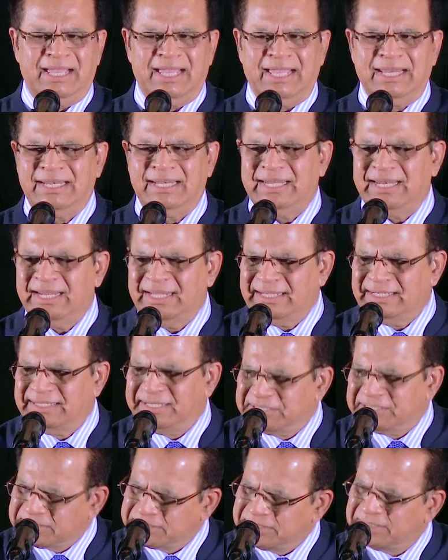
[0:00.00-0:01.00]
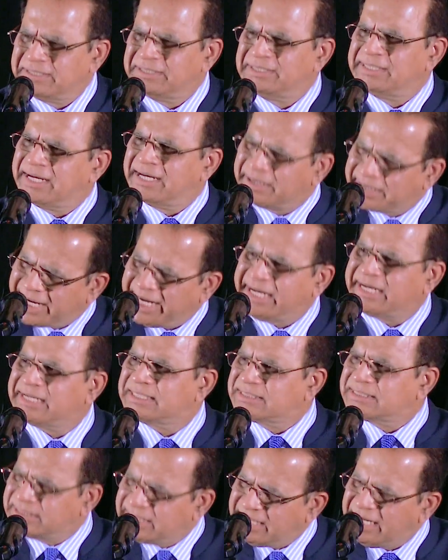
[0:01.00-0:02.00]
and he discerned the
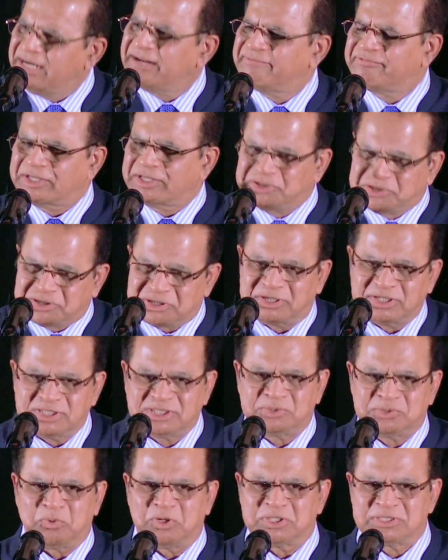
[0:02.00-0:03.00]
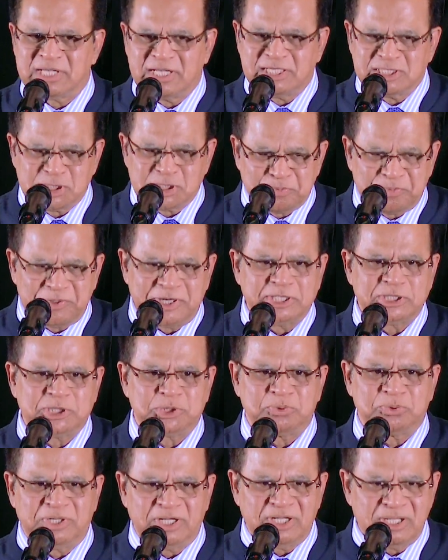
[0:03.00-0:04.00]
greatest need of the church was
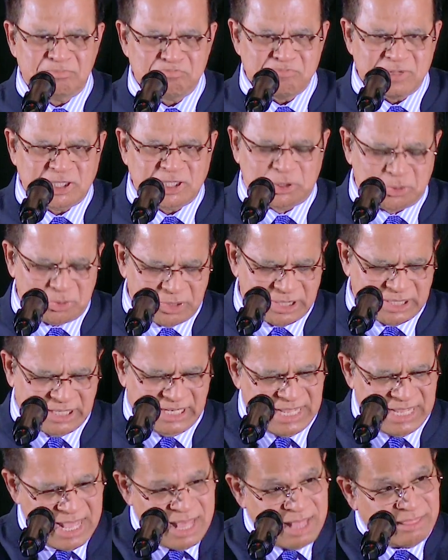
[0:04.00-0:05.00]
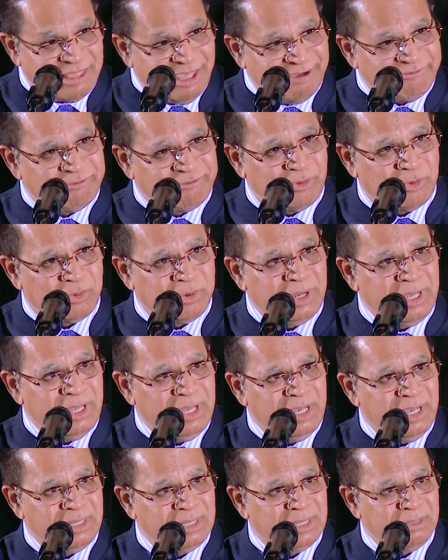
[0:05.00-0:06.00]
spiritual maturity. Therefore,
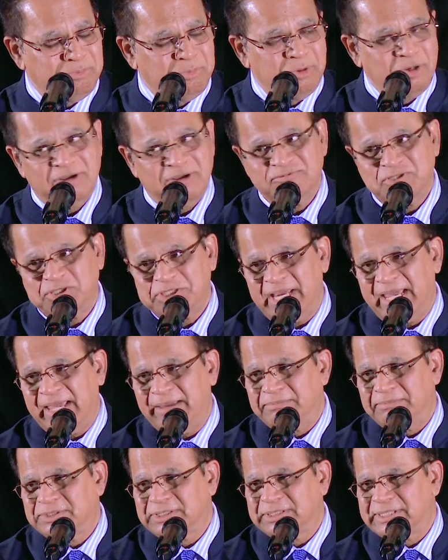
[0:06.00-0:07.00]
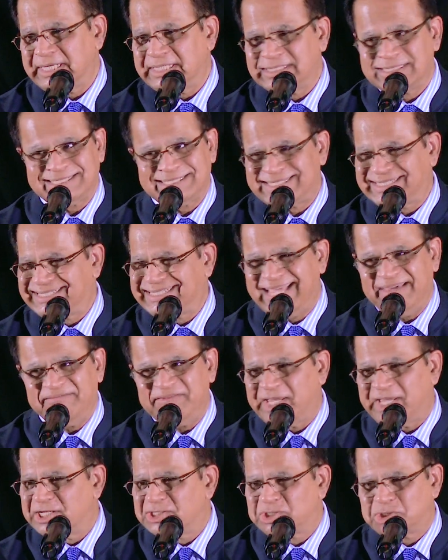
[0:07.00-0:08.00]
in the book of James, he's
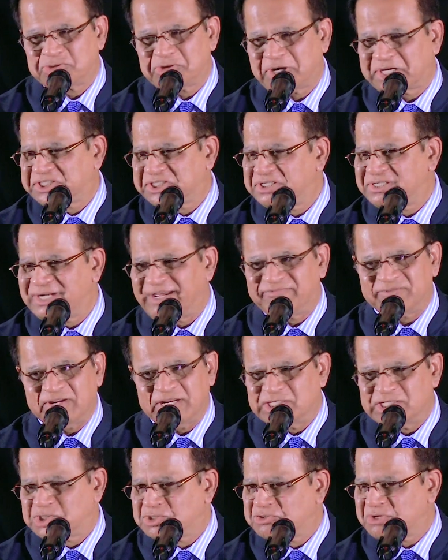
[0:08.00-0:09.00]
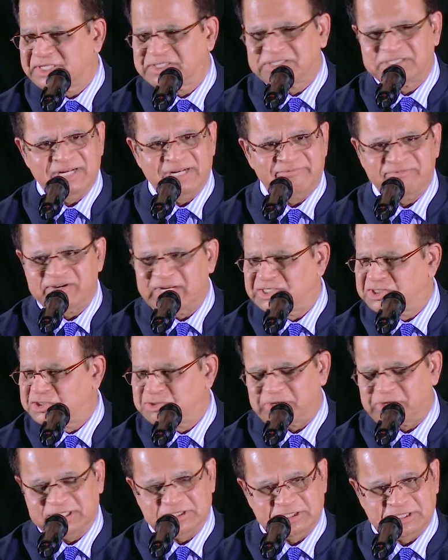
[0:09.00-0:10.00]
giving instruction after instruction after
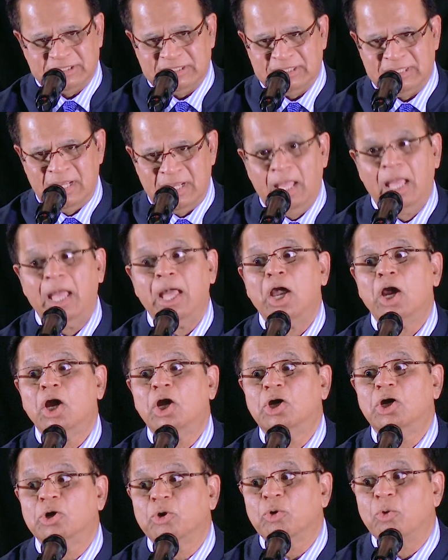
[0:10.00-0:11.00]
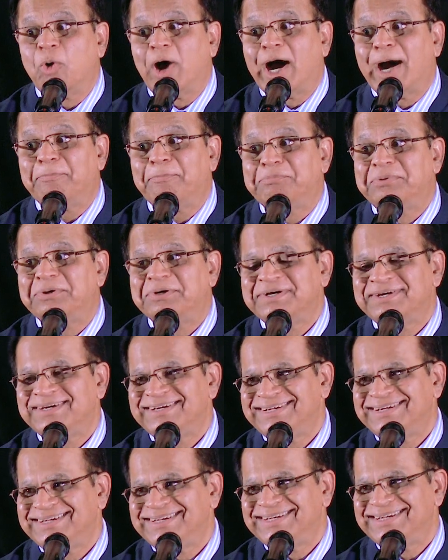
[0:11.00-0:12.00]
instruction. Grow up.
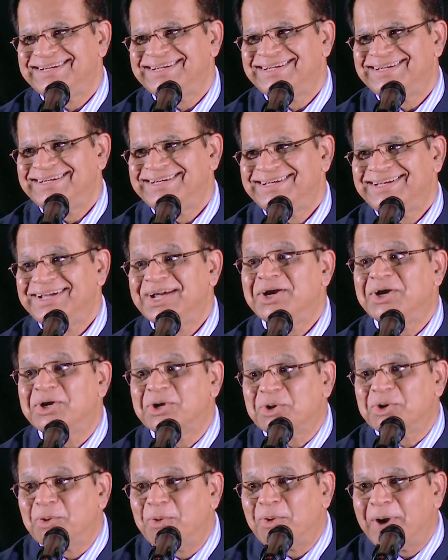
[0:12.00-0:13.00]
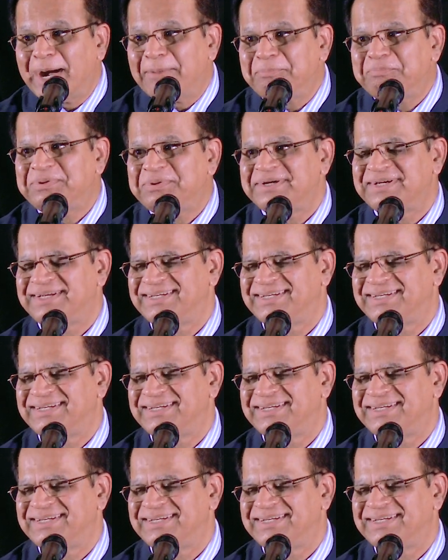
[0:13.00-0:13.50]
Grow up.